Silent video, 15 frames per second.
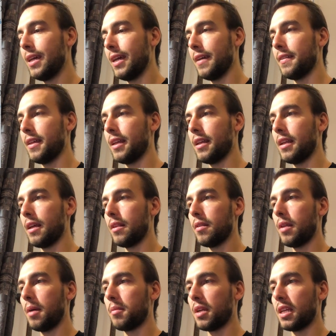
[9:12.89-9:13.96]
And then
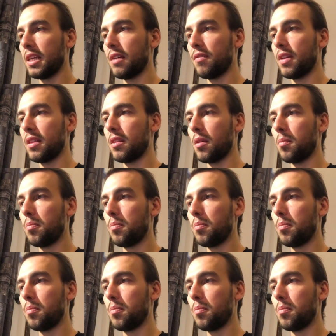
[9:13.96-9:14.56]
I'm going to give it the